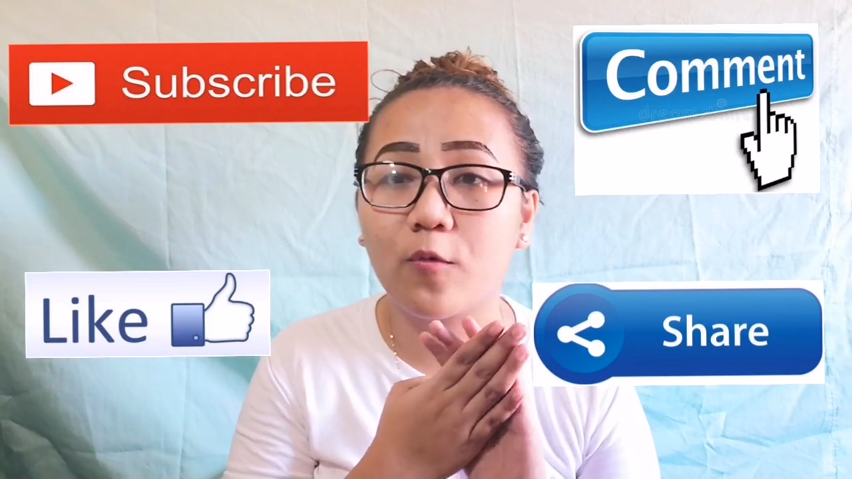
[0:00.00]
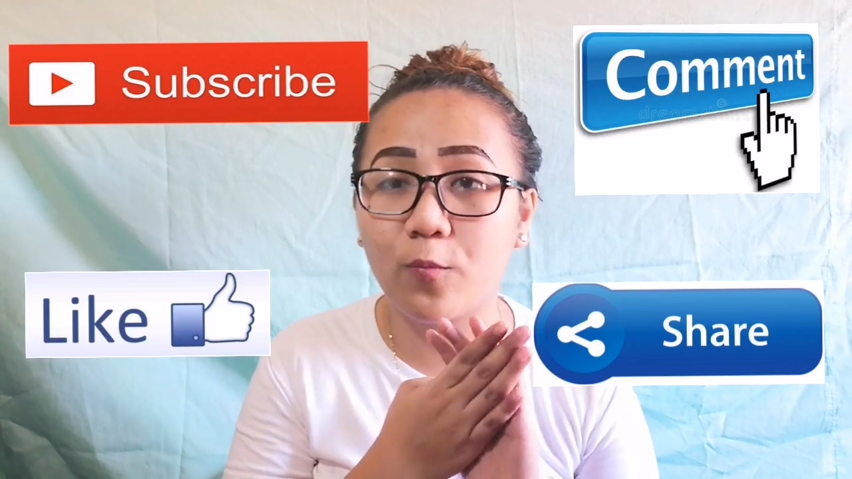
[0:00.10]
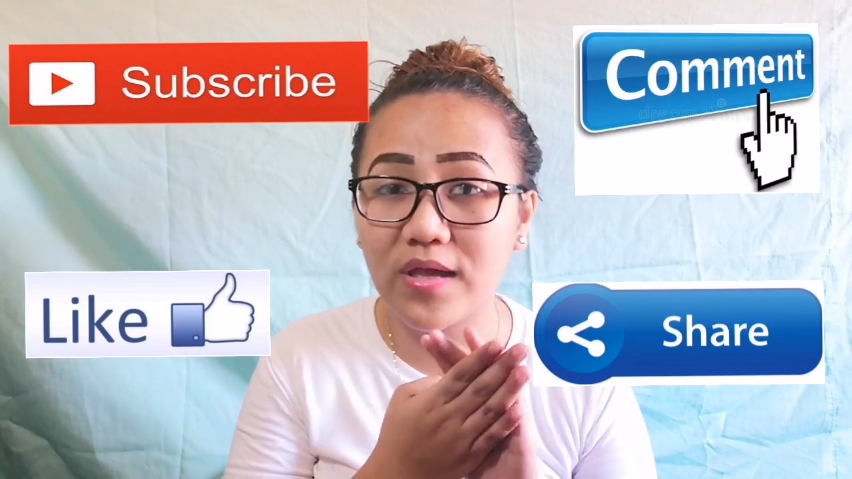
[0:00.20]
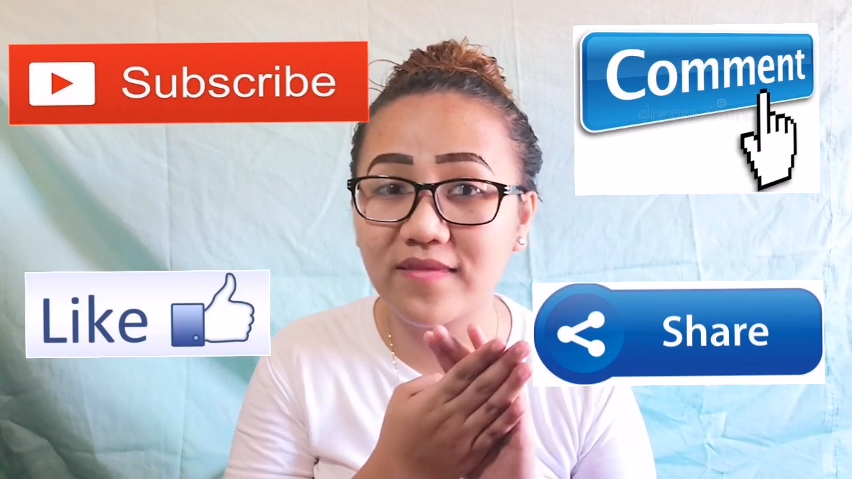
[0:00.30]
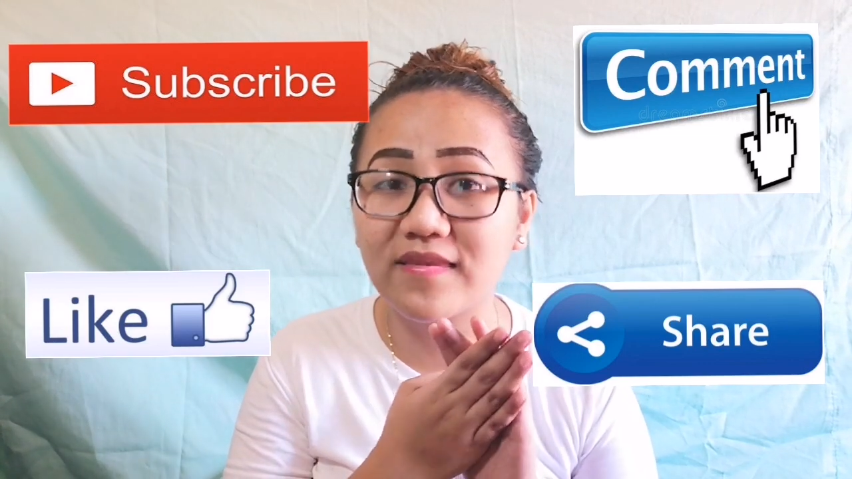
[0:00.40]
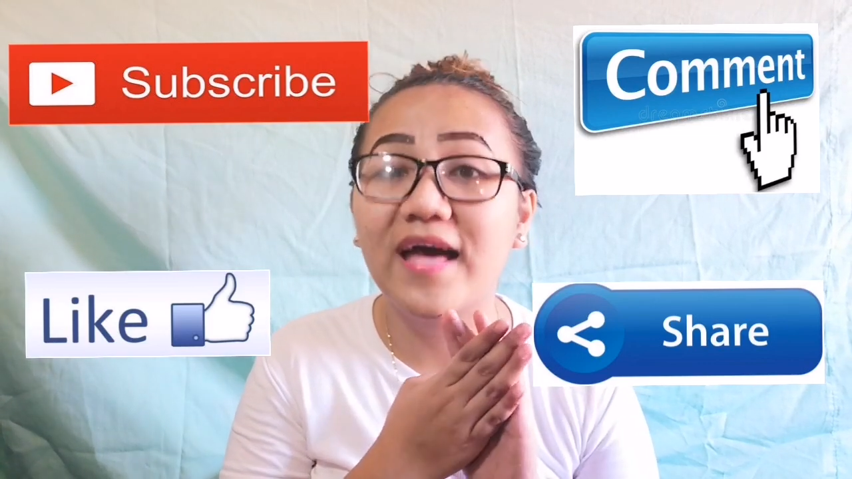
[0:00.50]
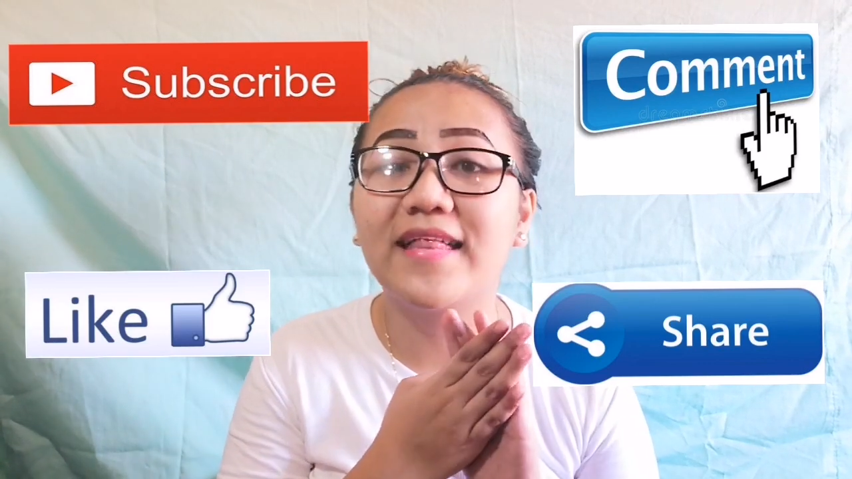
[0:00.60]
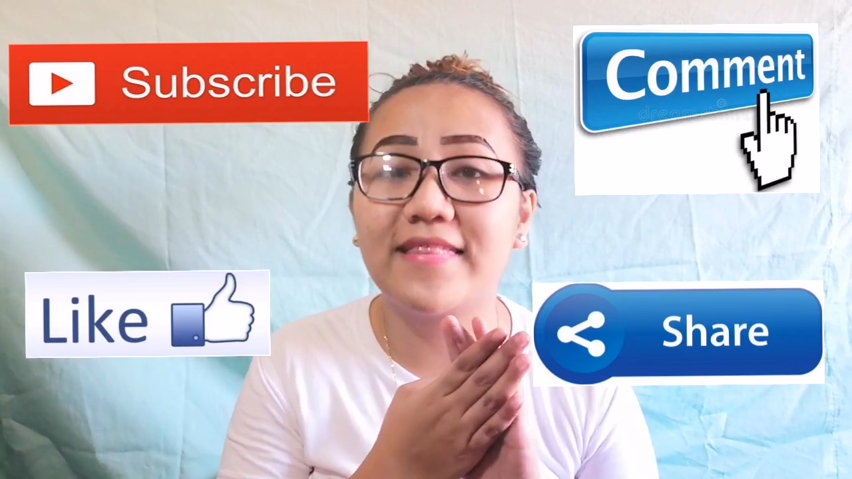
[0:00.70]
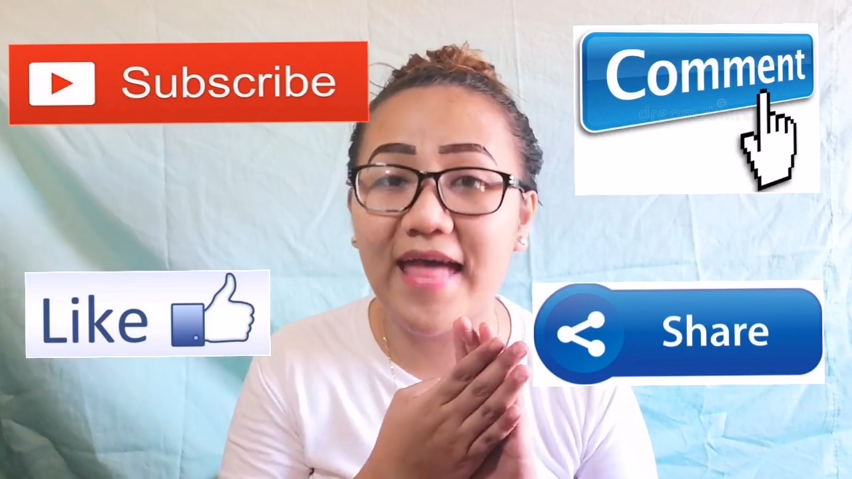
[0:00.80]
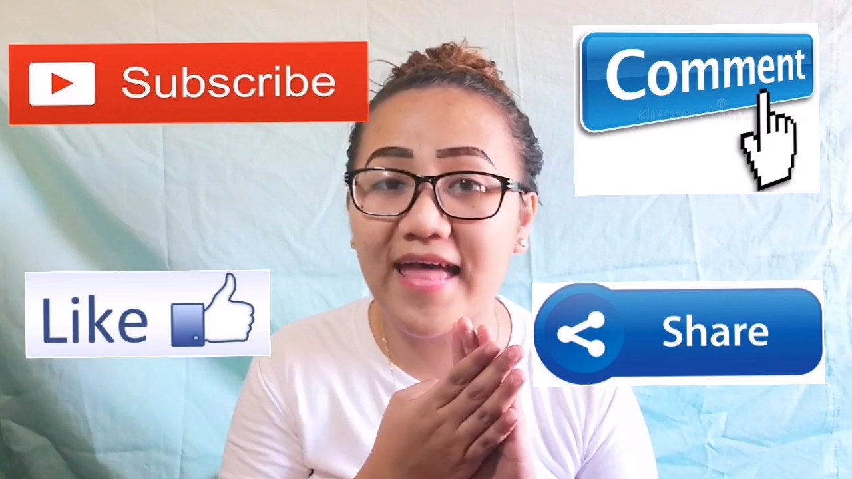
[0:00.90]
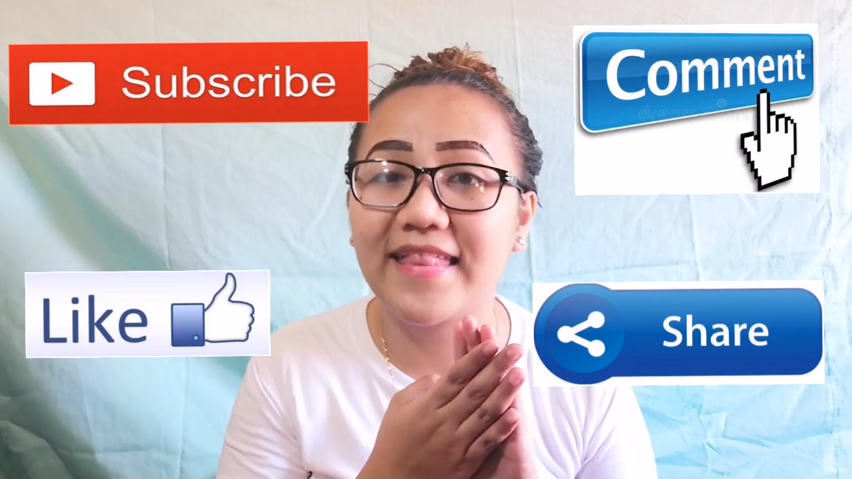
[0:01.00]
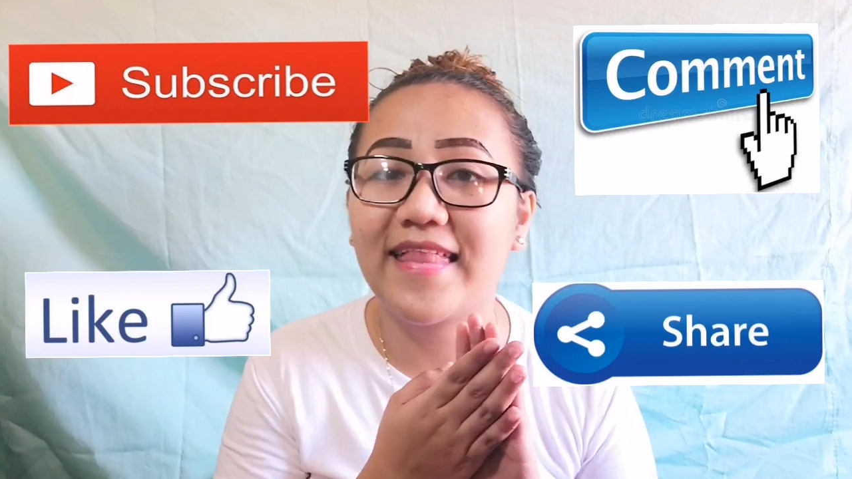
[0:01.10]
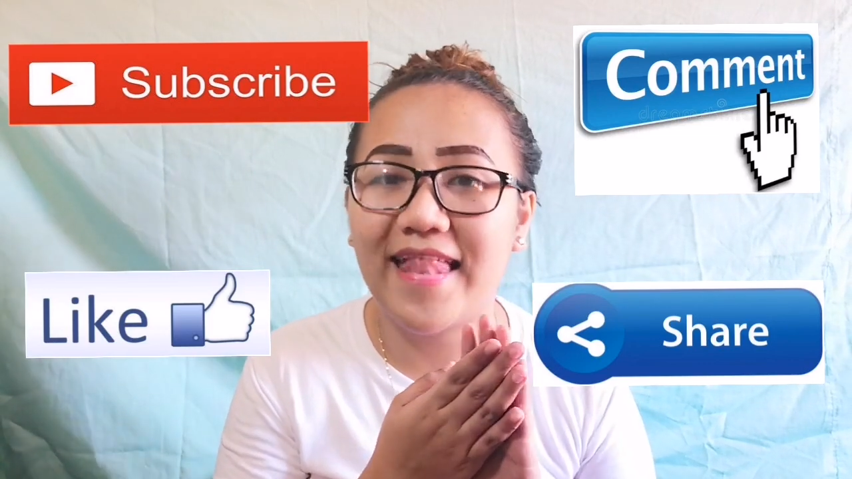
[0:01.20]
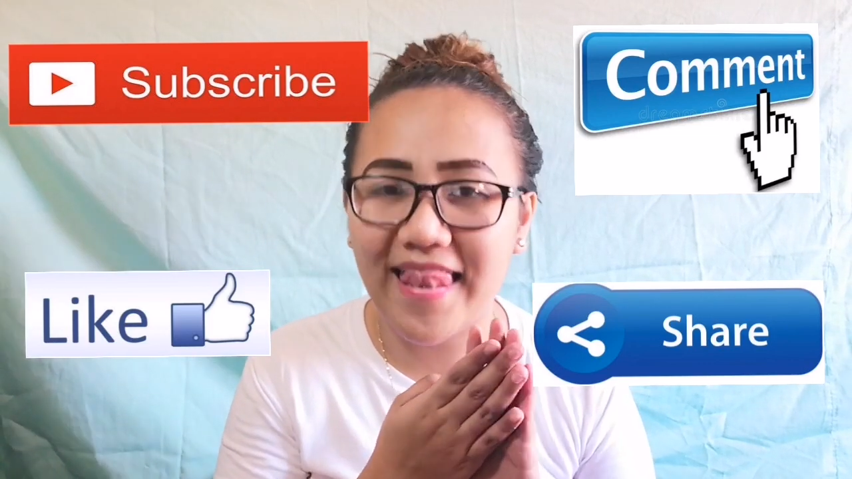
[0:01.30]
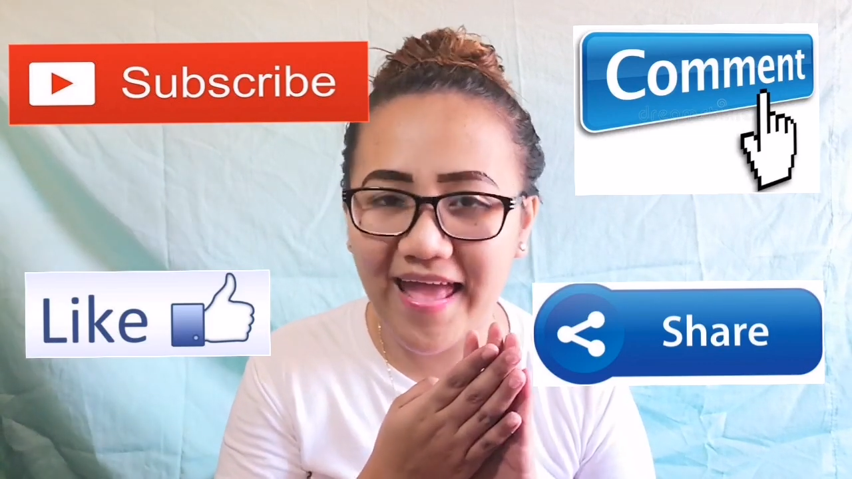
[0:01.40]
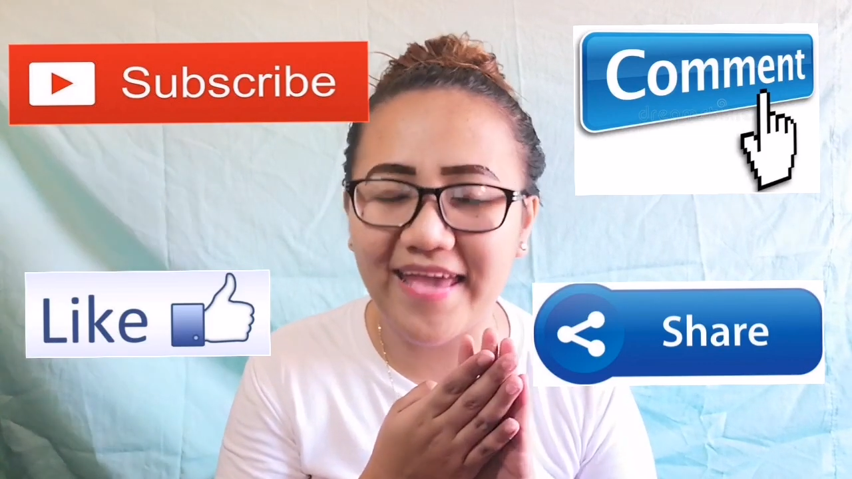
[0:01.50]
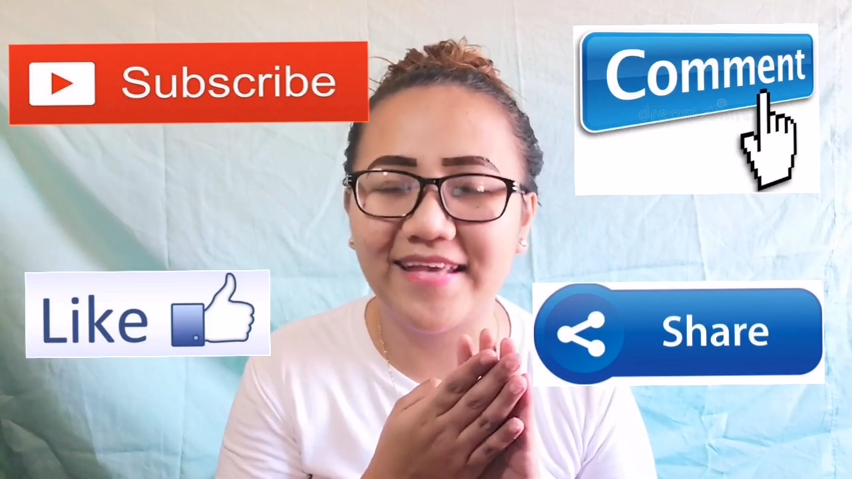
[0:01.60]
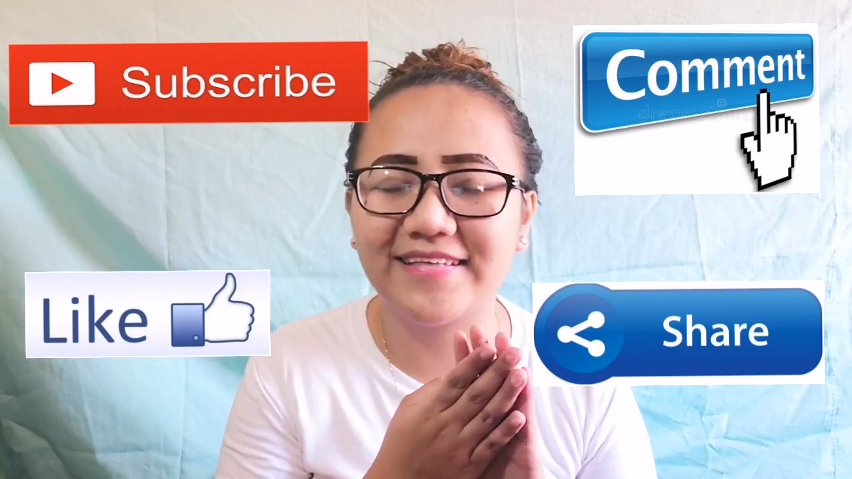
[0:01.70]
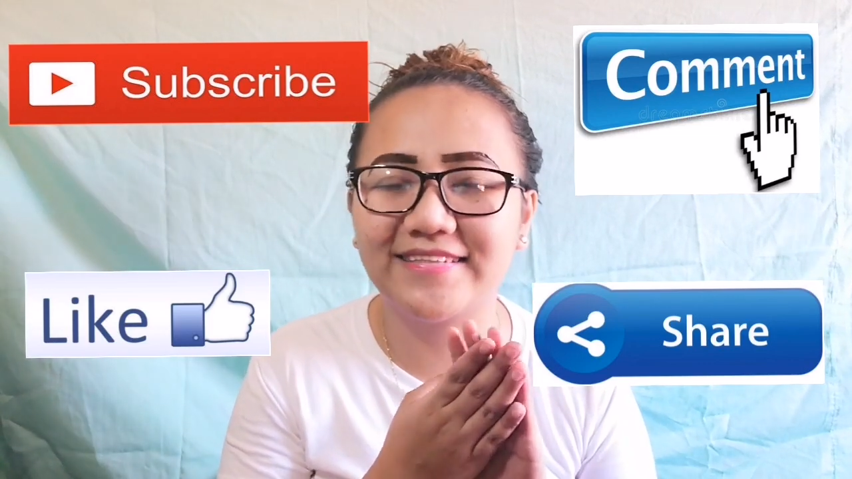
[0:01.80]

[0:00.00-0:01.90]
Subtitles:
with 10 likes.